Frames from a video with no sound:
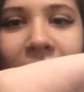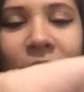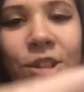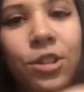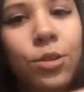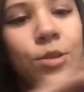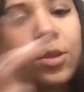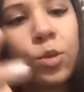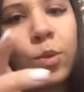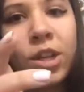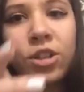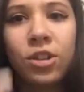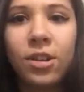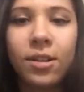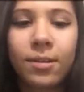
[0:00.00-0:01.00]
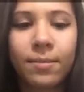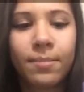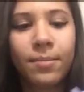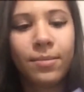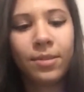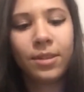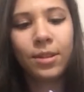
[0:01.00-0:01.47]
Like she's so squishy,
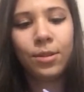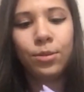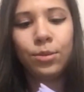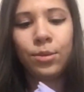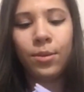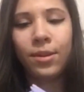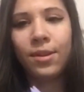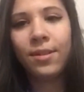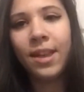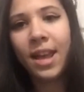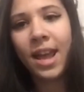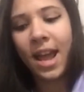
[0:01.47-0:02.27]
so cute.